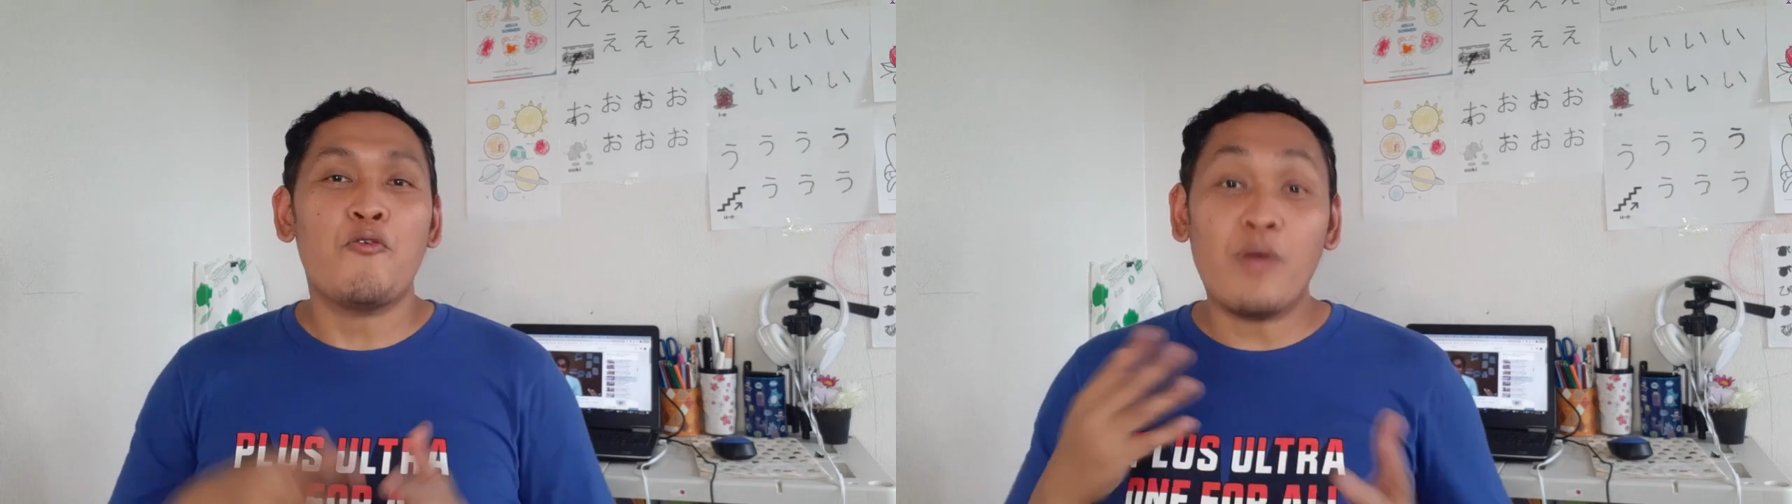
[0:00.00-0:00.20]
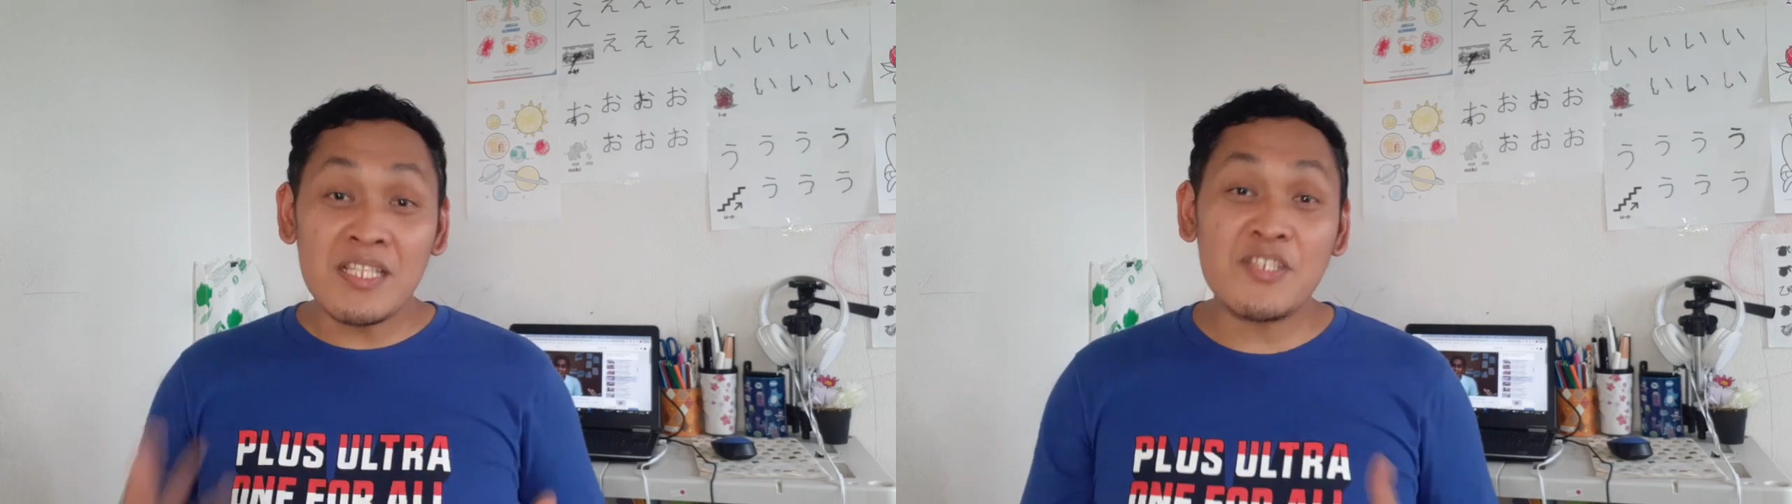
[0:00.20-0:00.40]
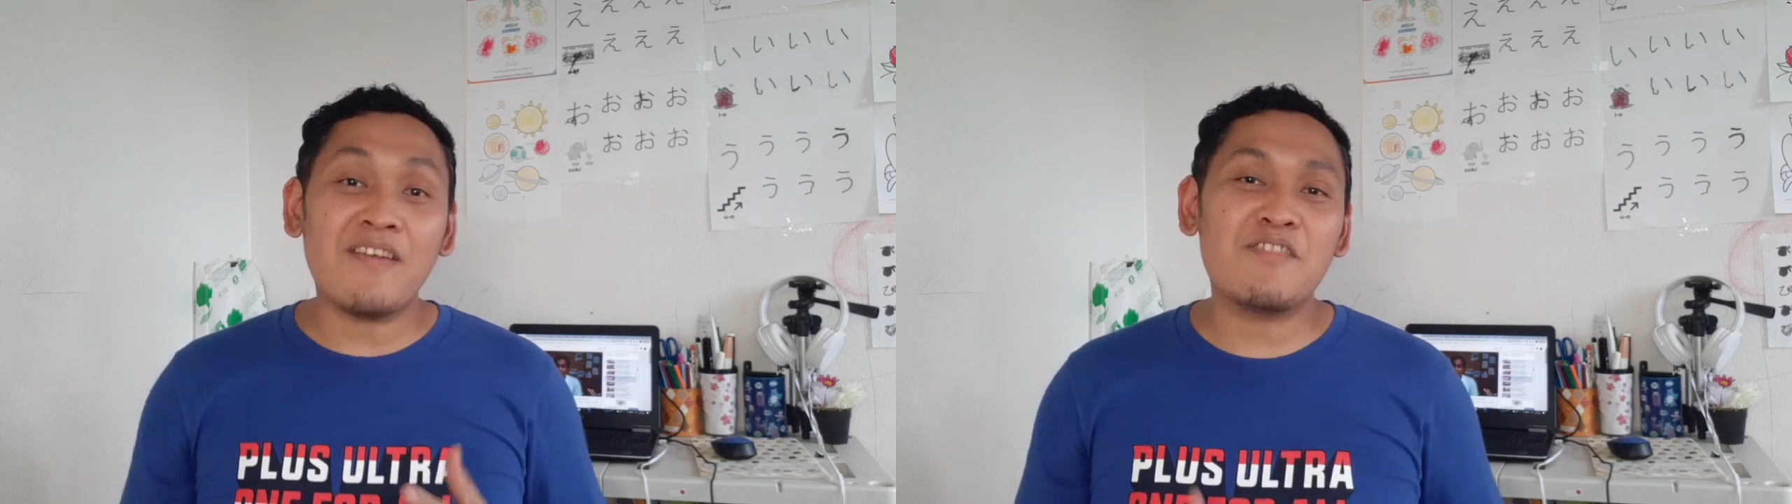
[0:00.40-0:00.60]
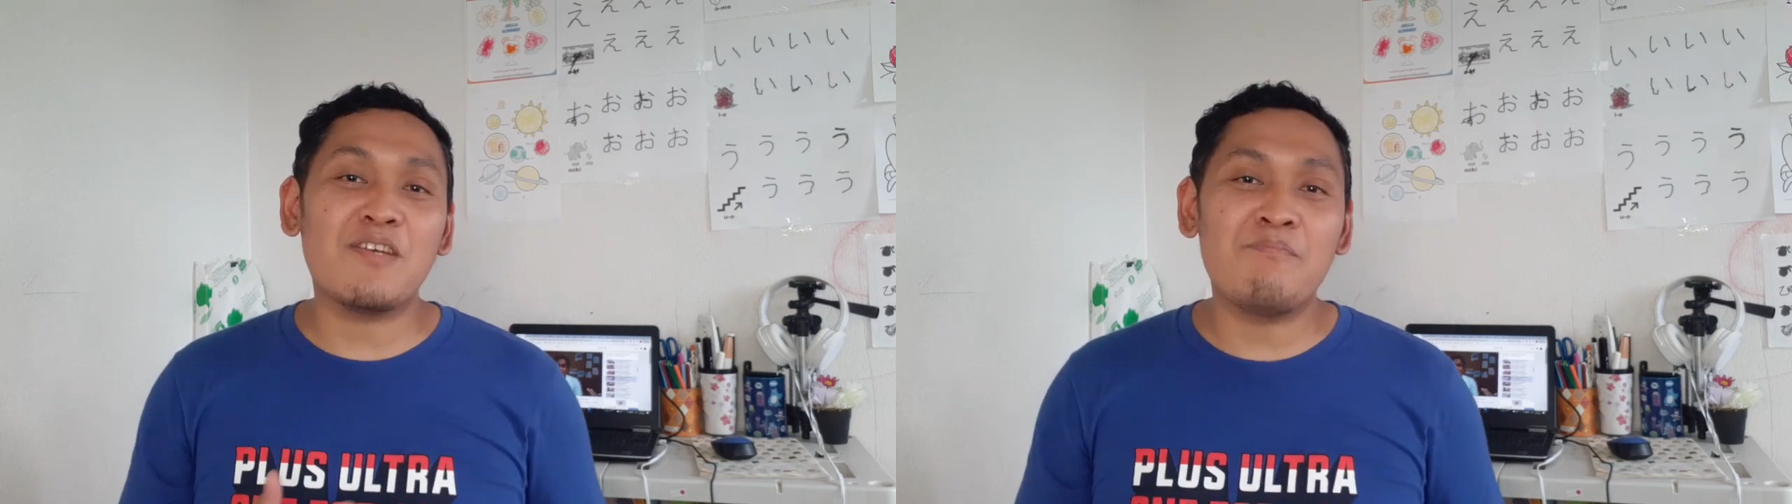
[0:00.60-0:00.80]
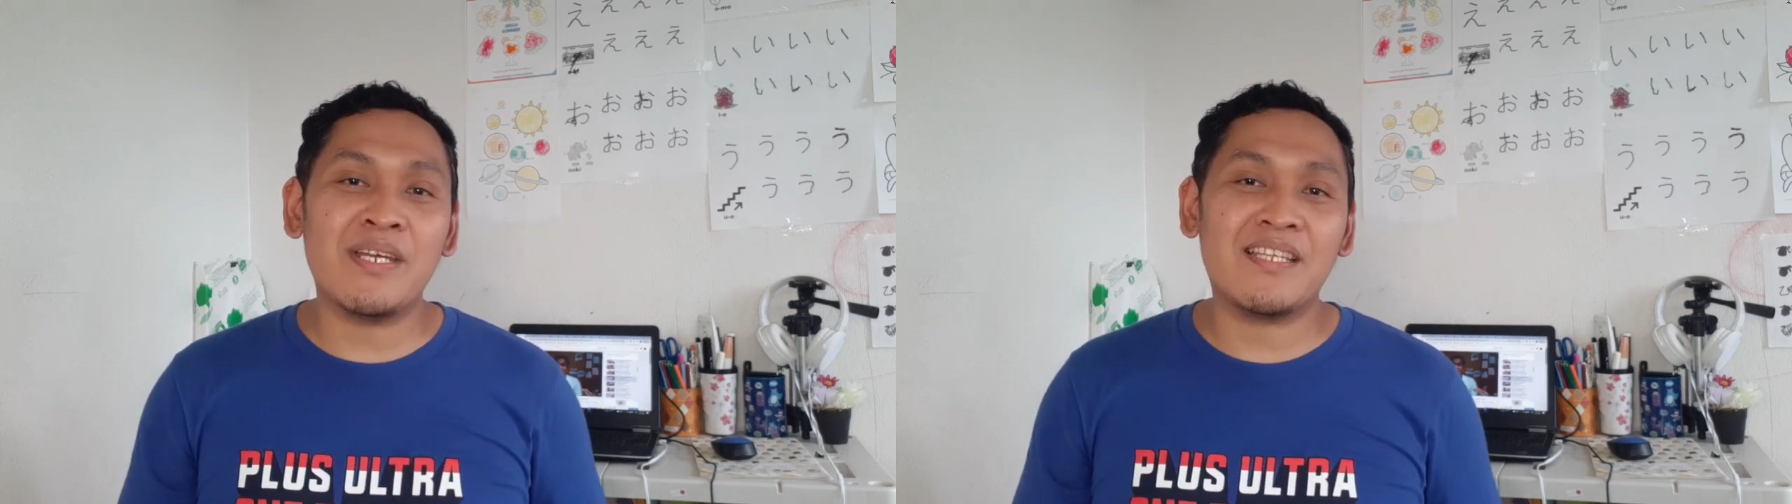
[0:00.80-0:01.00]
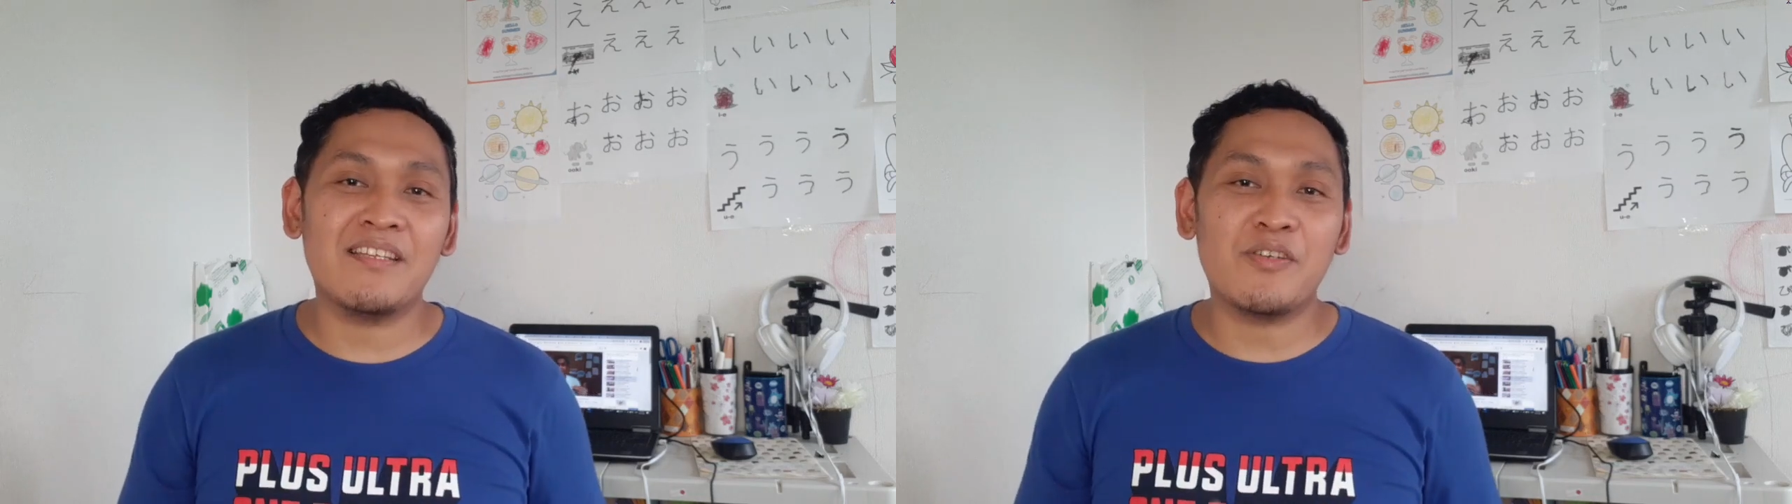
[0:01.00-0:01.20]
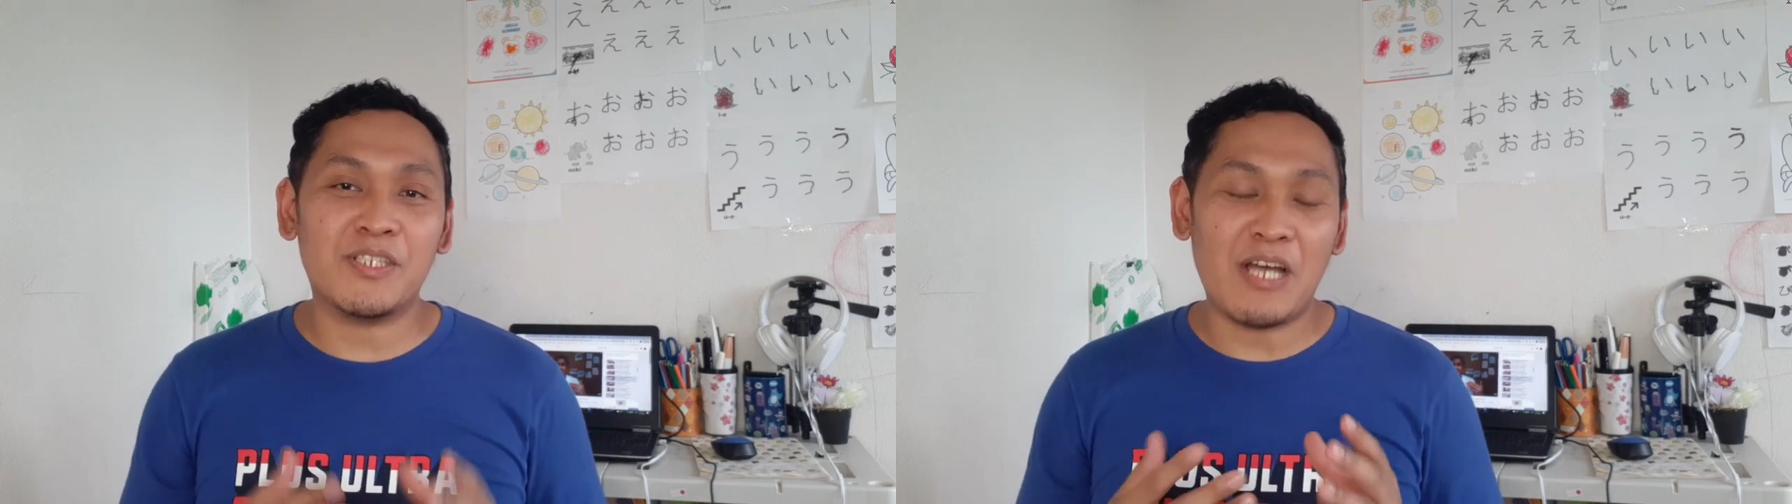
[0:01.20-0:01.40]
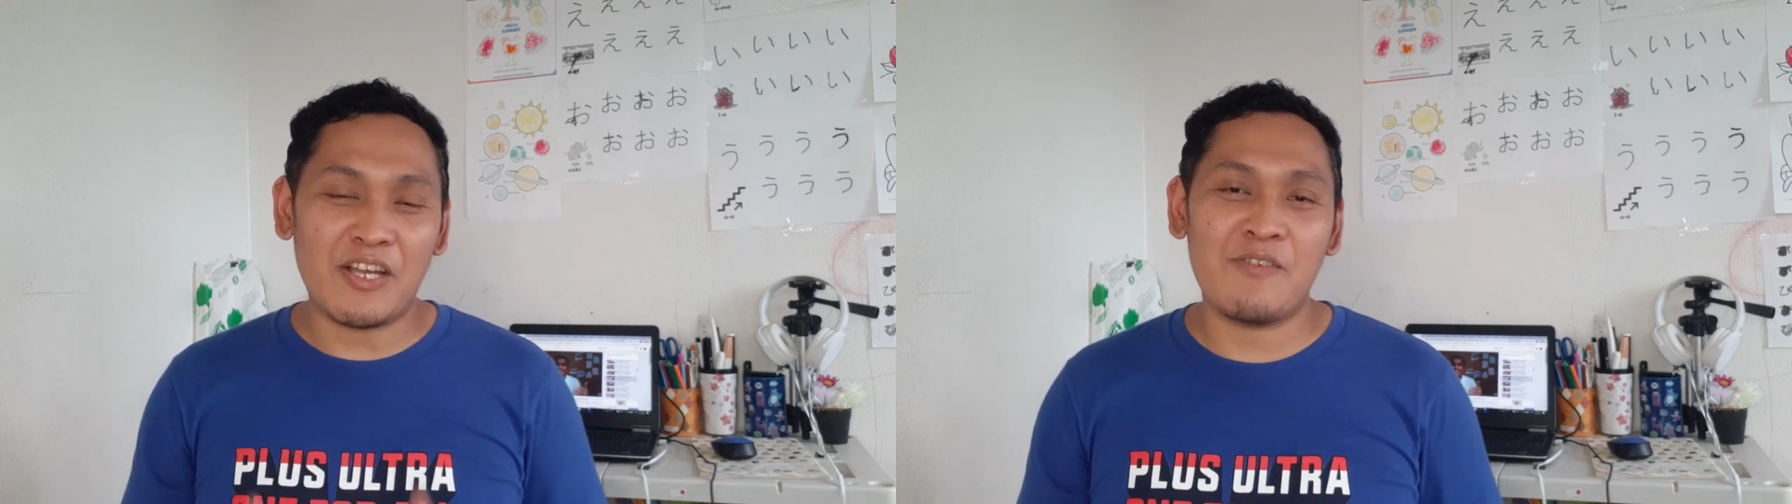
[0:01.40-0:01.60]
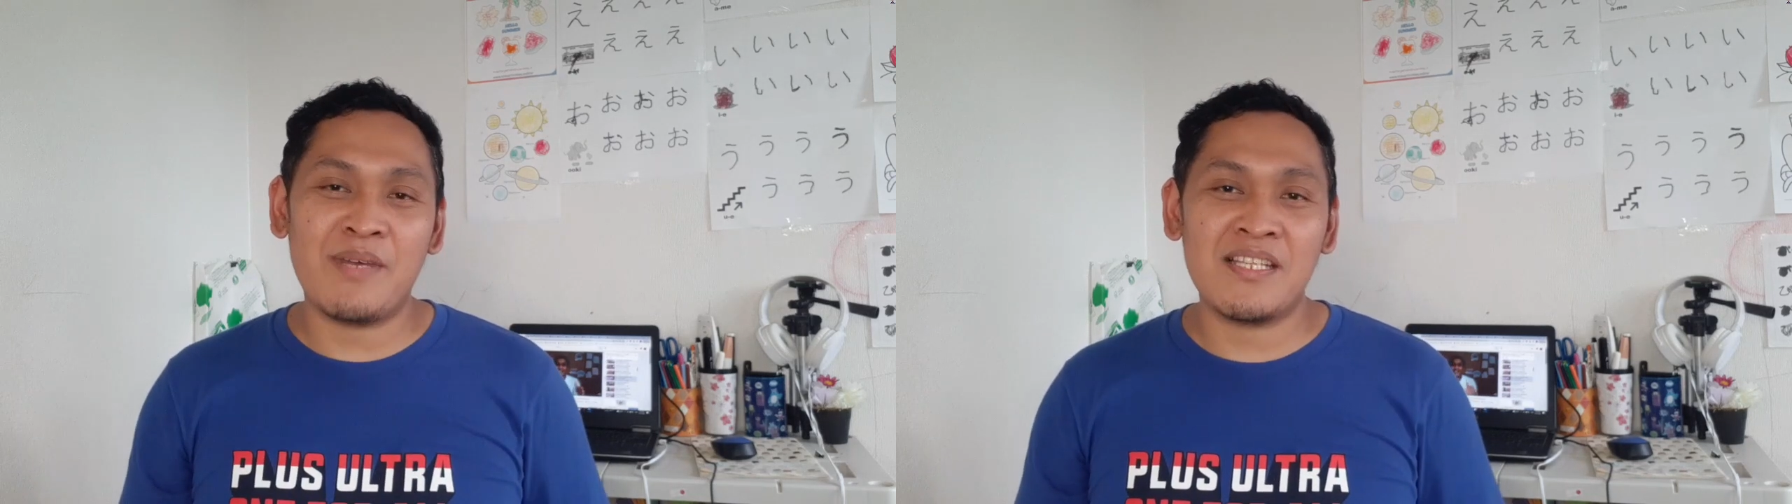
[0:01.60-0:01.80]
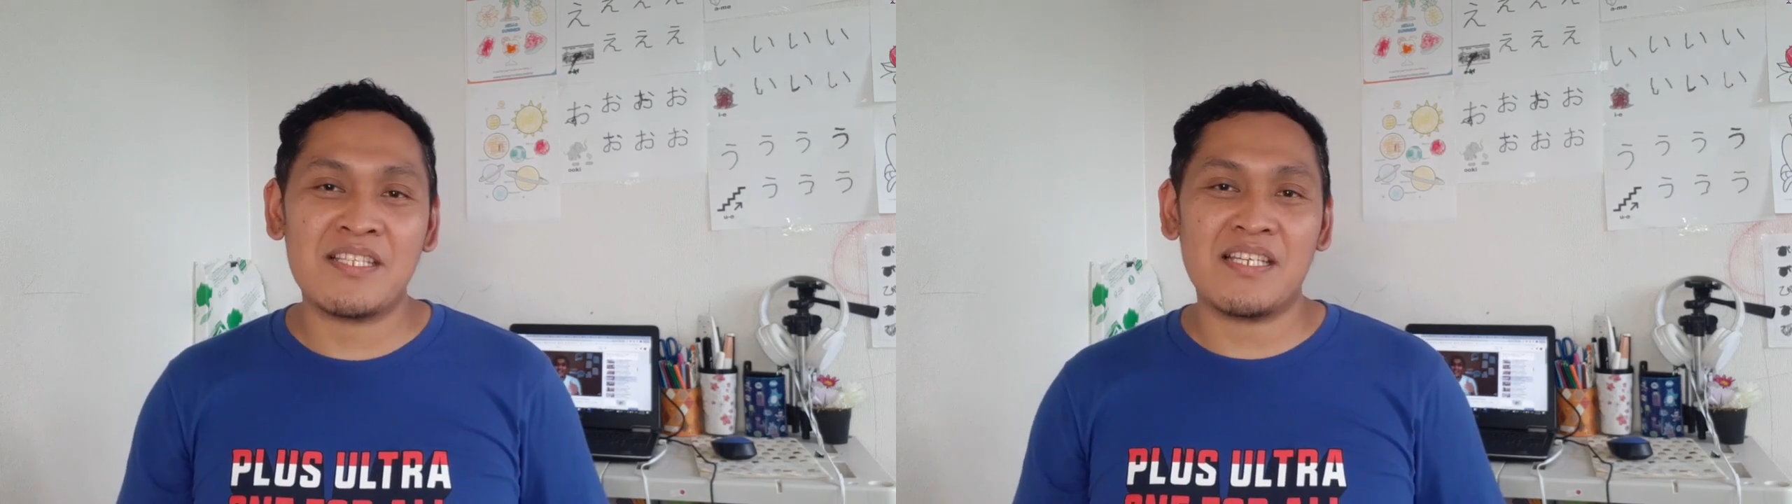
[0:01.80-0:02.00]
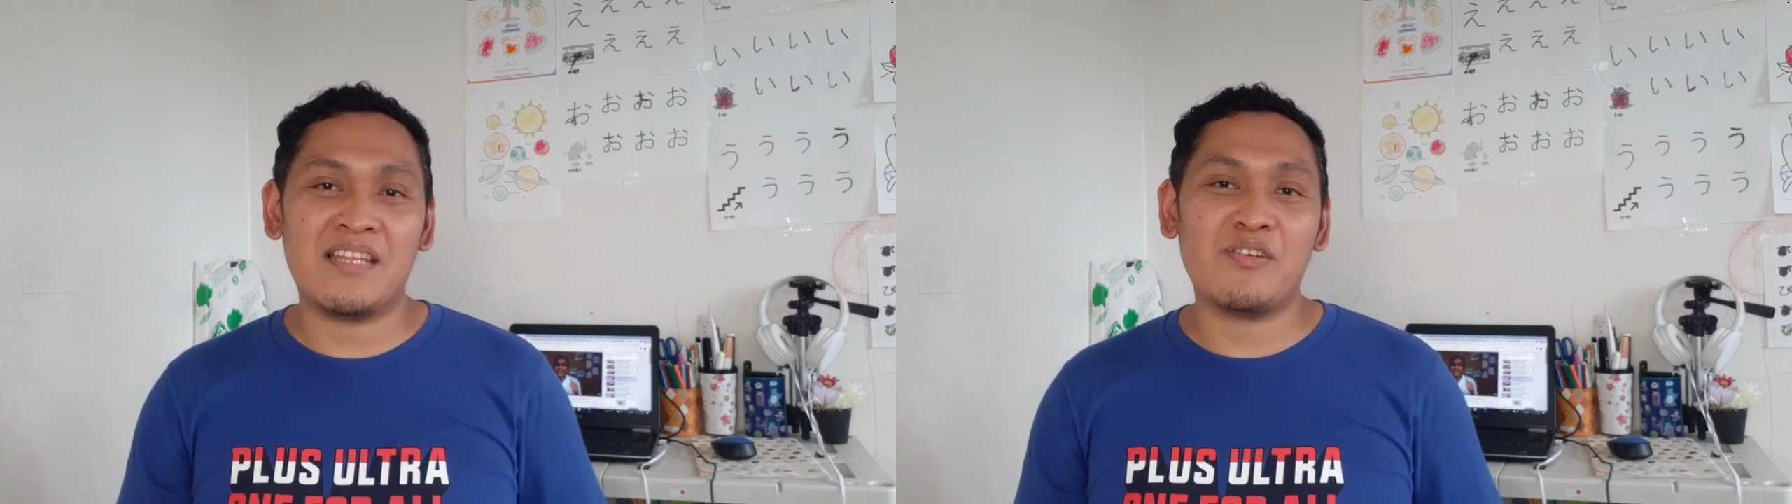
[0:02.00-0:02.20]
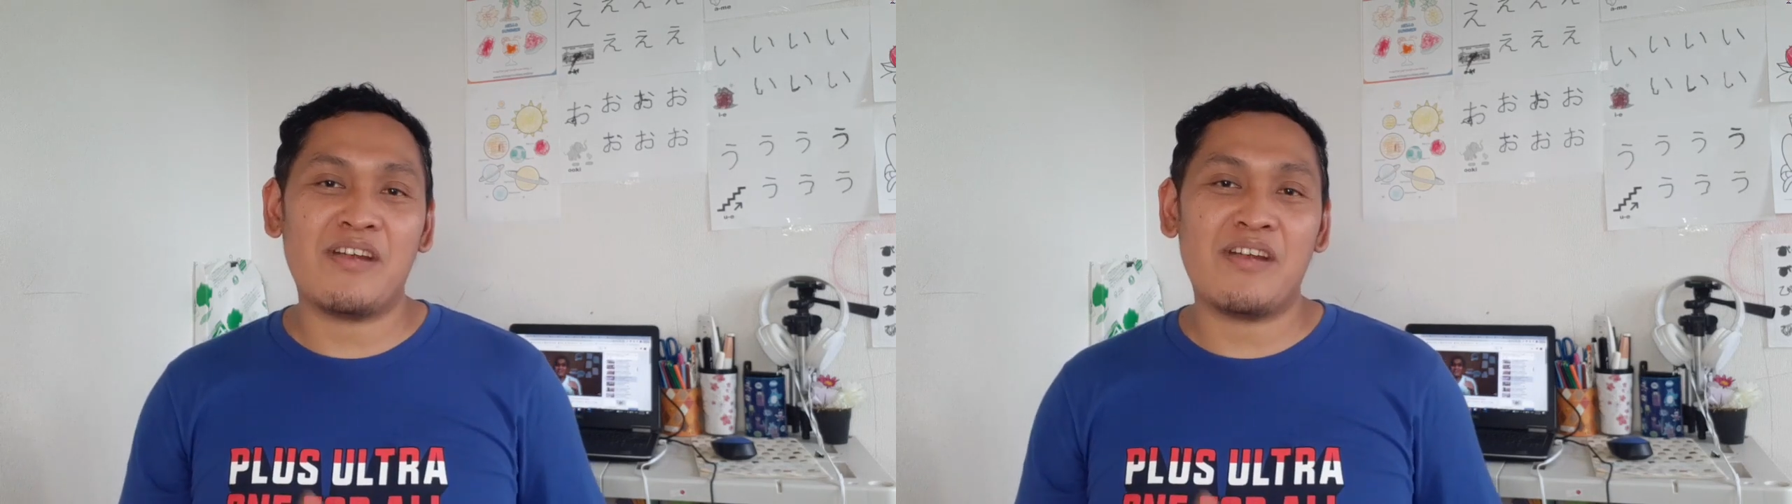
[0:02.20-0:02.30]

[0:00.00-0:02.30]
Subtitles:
once you have submitted your documents and